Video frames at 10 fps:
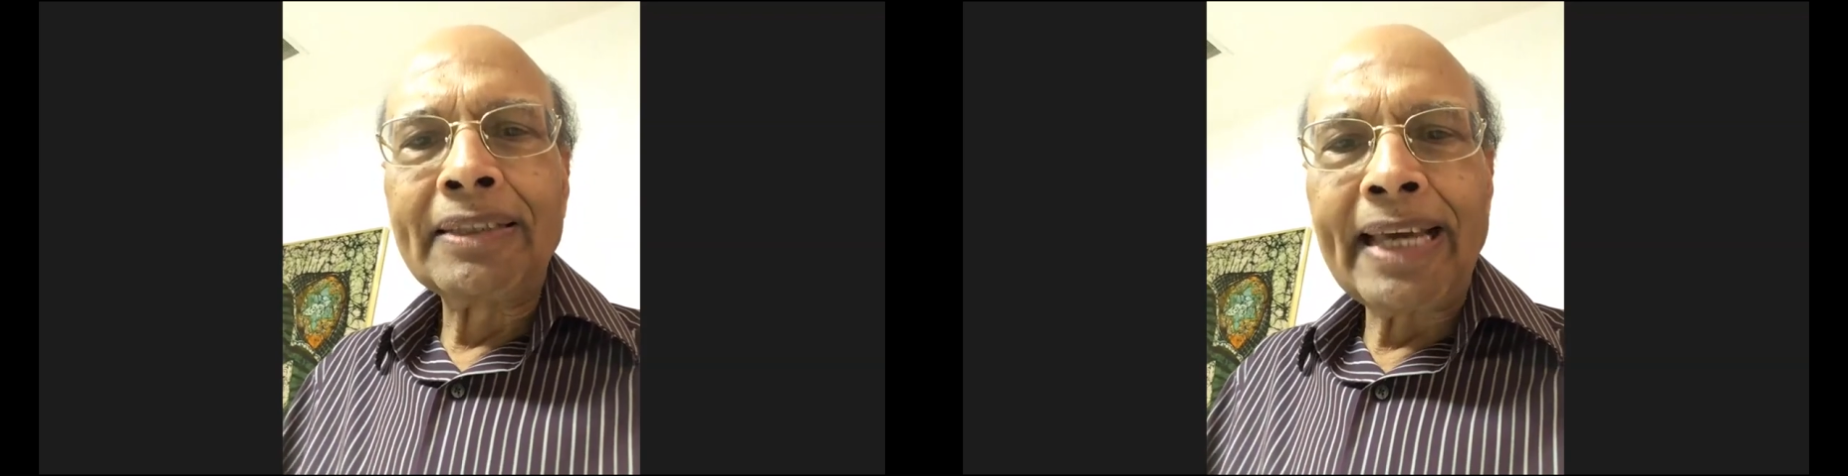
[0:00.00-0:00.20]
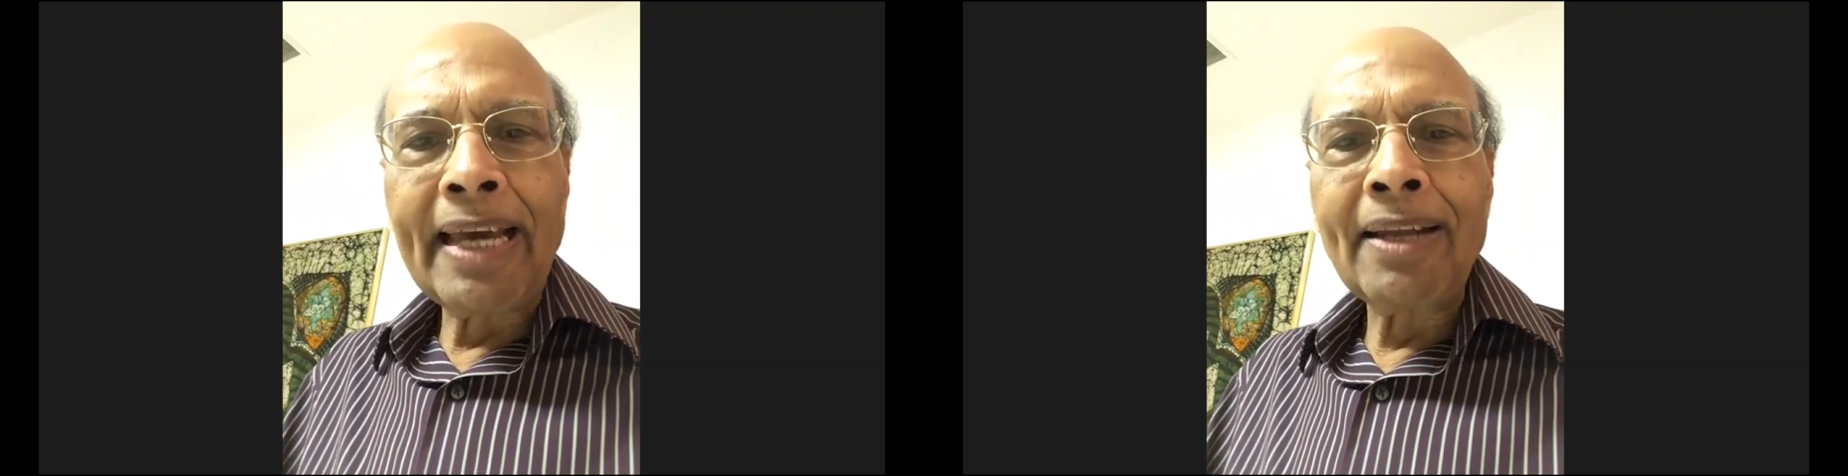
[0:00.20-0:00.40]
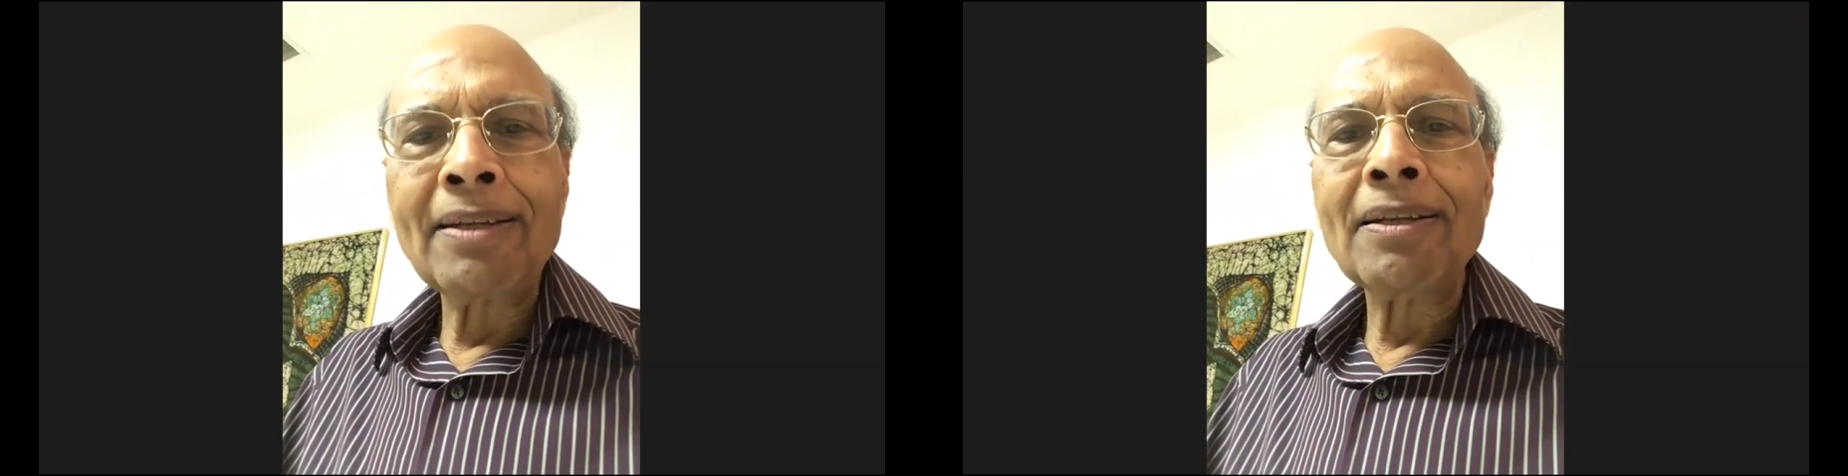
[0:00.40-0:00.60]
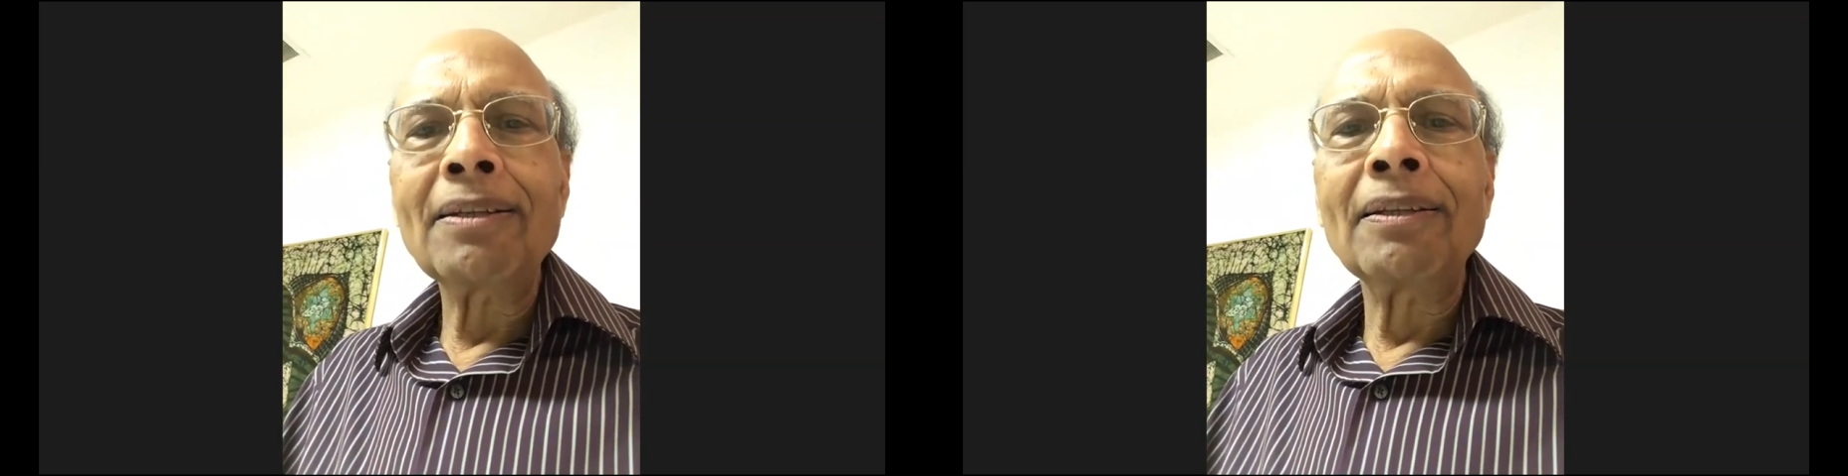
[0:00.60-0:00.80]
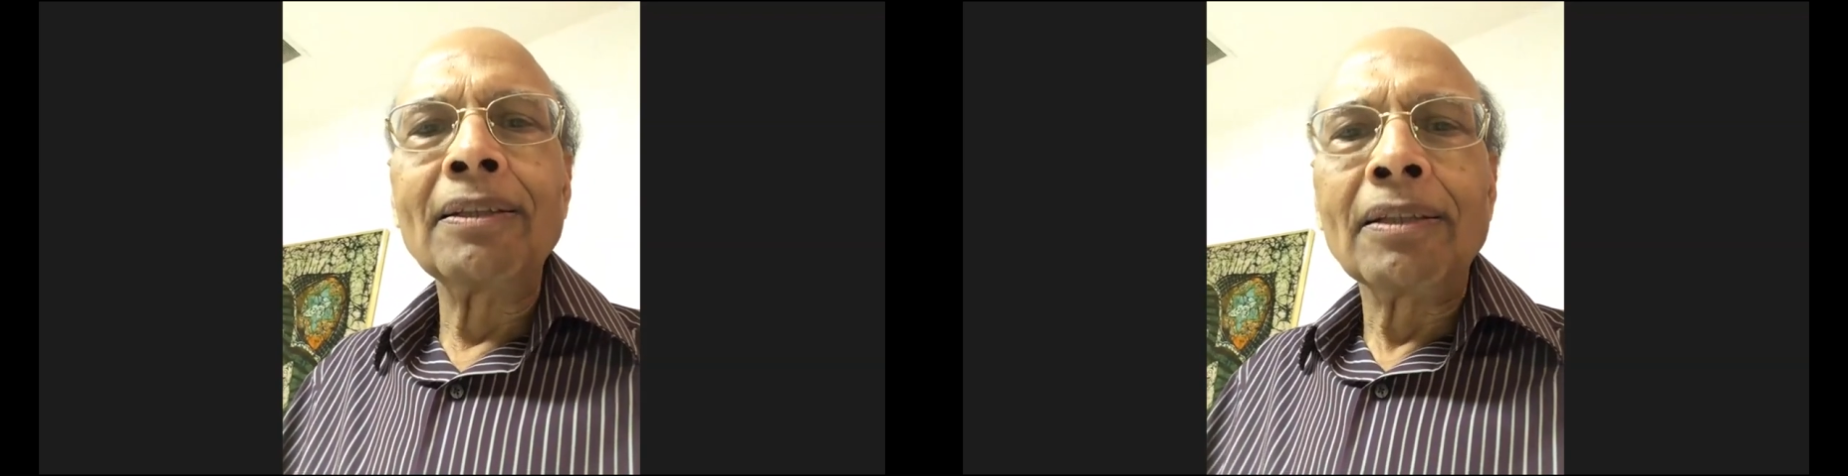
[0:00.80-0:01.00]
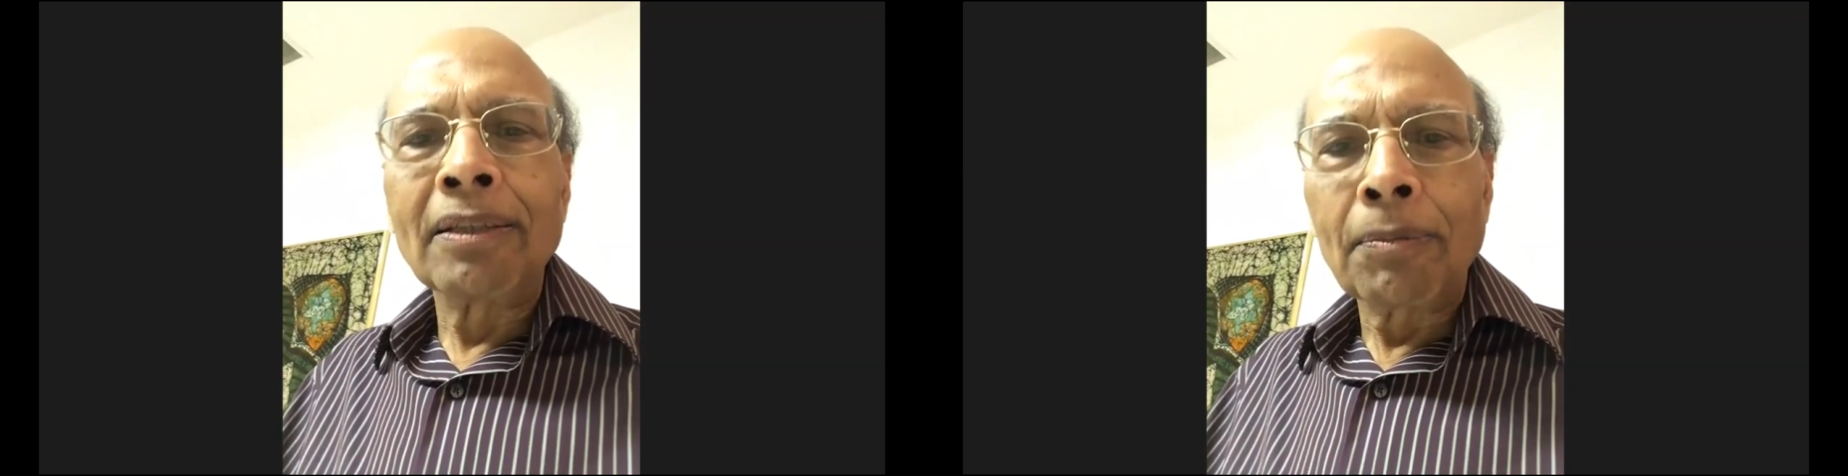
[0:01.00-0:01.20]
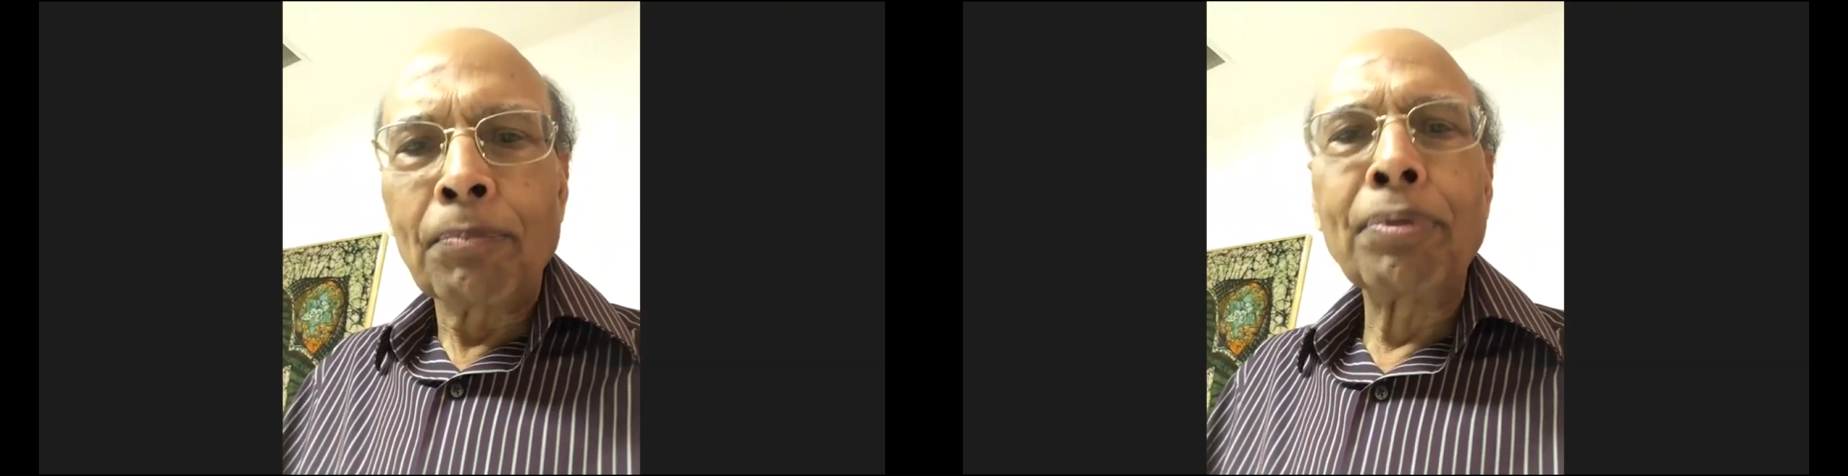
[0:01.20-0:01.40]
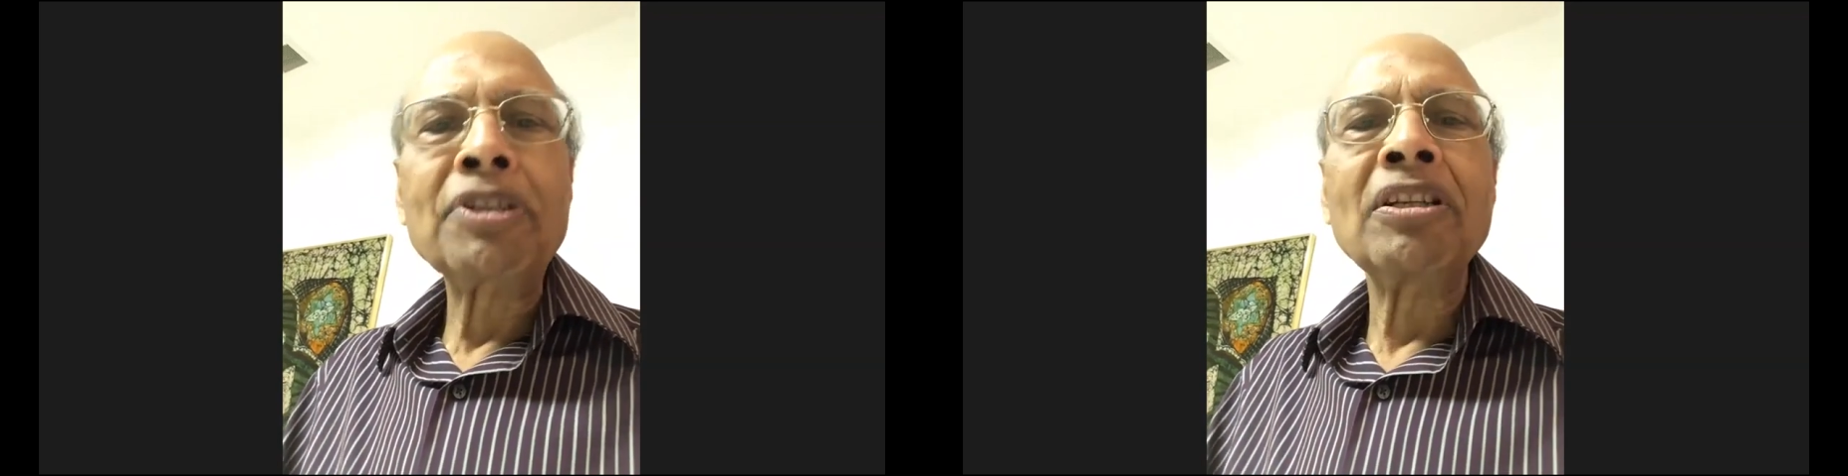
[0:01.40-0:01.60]
than
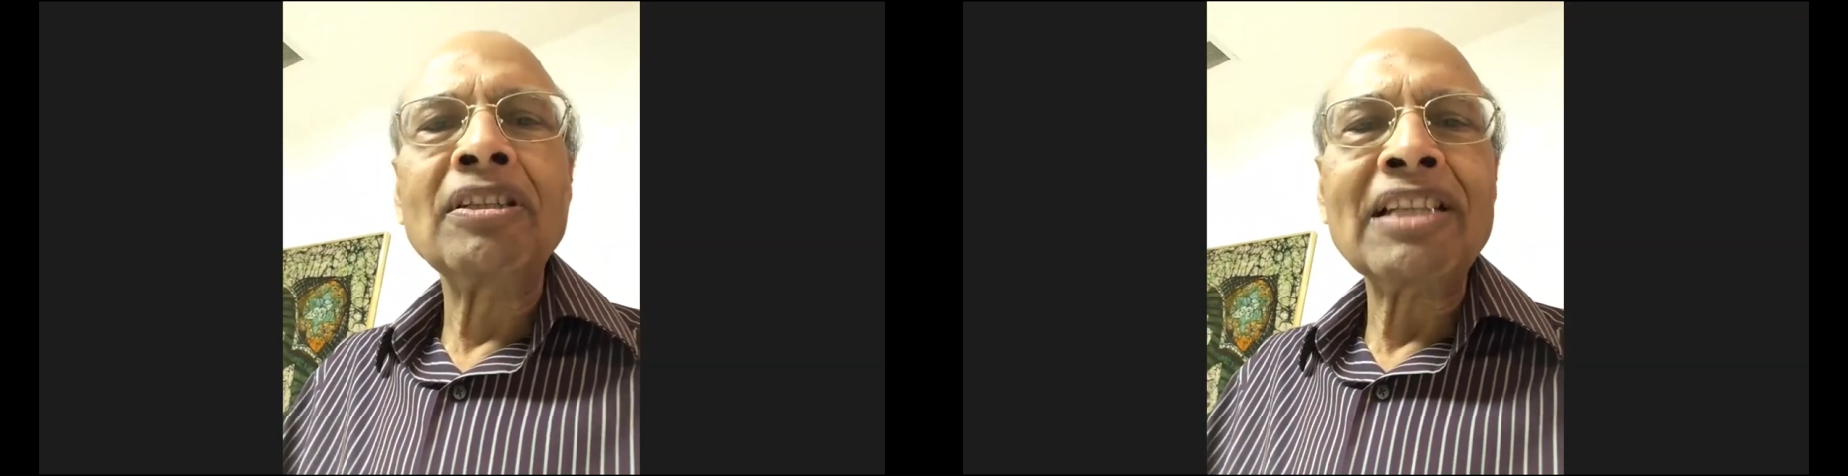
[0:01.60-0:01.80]
persons